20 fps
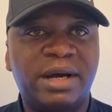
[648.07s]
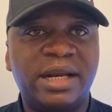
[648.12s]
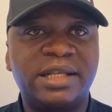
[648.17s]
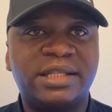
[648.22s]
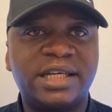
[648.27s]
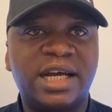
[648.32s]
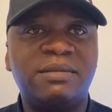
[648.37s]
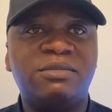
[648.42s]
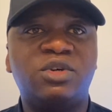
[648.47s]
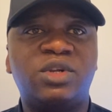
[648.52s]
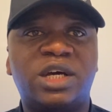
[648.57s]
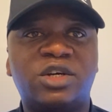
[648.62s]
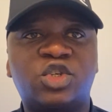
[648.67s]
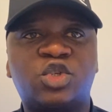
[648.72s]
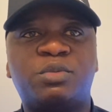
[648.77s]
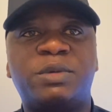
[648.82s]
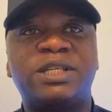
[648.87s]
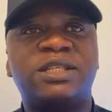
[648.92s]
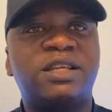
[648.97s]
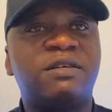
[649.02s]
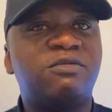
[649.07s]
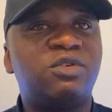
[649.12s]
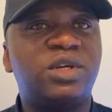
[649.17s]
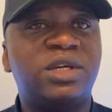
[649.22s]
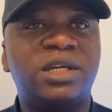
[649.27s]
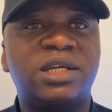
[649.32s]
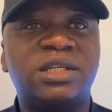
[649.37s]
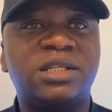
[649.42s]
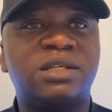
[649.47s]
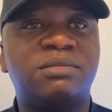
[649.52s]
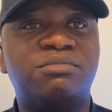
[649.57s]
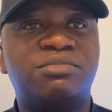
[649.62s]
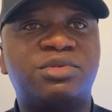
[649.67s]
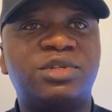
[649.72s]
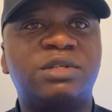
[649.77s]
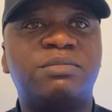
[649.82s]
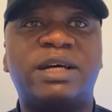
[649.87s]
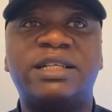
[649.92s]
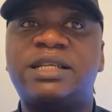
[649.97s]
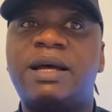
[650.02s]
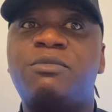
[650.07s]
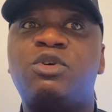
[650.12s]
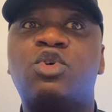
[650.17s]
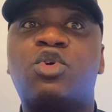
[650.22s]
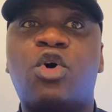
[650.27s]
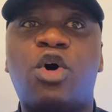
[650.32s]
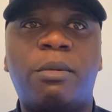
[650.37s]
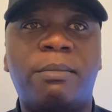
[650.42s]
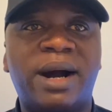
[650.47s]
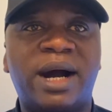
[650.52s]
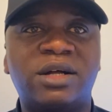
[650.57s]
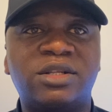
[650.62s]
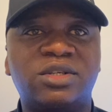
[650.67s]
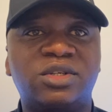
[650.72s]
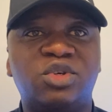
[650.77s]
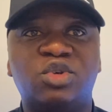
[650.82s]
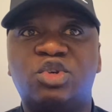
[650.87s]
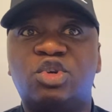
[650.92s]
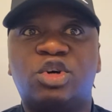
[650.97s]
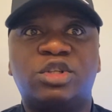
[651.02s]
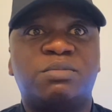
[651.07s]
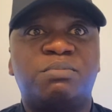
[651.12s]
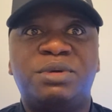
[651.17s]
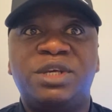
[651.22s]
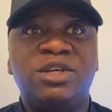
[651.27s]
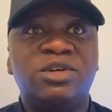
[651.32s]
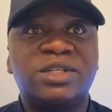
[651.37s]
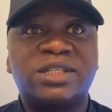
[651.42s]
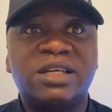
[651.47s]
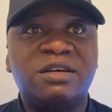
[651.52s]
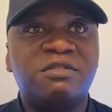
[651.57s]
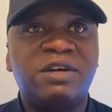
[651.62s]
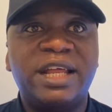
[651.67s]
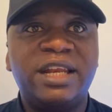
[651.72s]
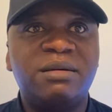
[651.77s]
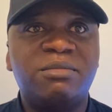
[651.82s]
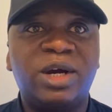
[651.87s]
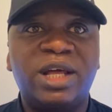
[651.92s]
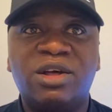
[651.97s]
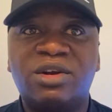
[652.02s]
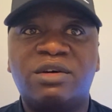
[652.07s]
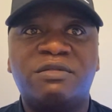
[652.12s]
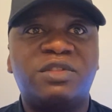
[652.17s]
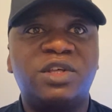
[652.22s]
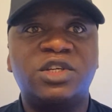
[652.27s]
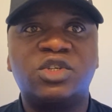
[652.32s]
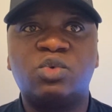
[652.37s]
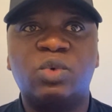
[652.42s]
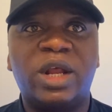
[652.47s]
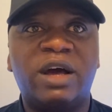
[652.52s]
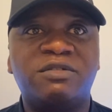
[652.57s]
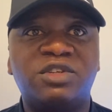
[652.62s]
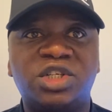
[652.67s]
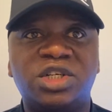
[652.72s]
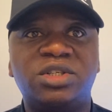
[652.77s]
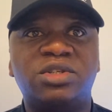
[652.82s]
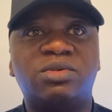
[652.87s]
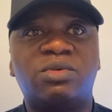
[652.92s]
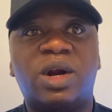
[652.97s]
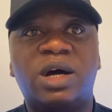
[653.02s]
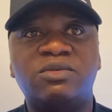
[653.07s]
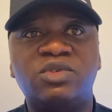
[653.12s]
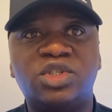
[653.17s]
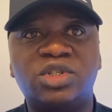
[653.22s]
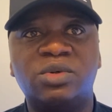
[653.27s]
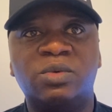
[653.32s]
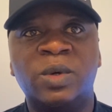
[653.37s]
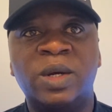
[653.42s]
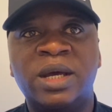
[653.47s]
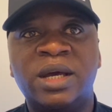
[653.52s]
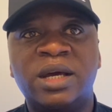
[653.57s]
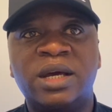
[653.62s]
By the time you now spend 7 years in prison, by the time you come out, you'll not be yourself anymore. A lot of things will have changed around you.